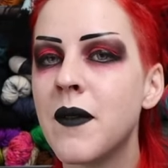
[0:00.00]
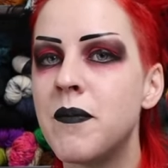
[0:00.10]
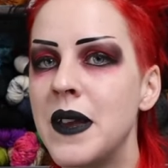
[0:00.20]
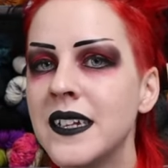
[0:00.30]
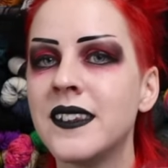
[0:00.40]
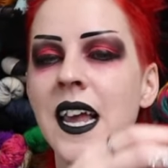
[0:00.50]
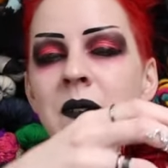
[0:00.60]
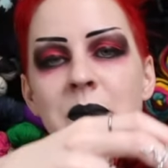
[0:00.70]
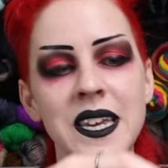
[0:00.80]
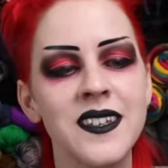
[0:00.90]
bits and
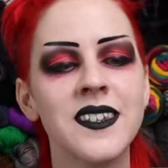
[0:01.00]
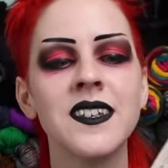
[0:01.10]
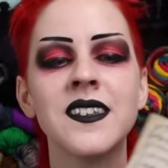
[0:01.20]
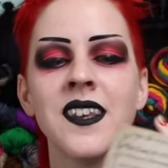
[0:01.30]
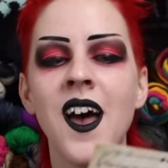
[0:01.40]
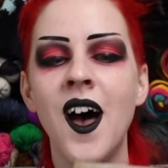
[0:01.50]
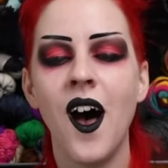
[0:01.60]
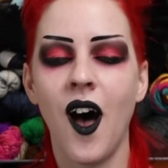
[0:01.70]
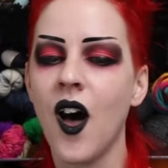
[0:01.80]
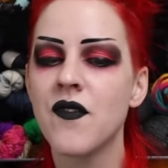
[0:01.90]
pieces
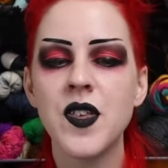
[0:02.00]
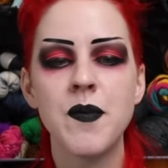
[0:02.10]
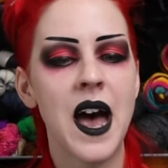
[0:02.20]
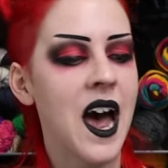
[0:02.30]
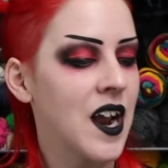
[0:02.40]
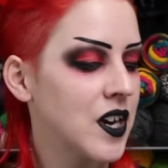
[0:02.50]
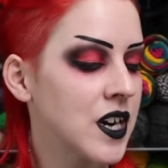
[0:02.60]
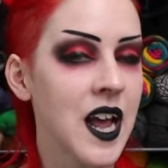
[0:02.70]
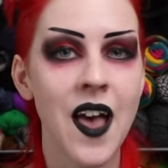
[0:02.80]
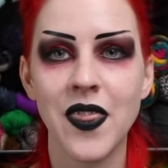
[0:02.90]
of the pattern
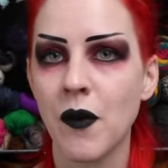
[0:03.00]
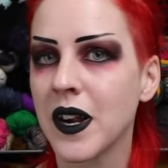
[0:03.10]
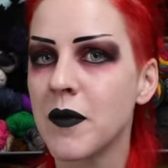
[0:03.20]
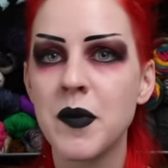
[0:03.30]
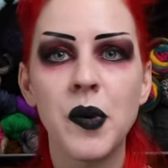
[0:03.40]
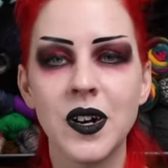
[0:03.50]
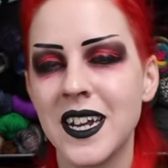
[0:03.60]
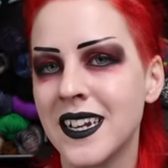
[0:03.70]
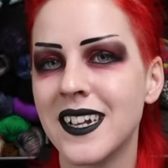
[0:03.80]
that we're going to be putting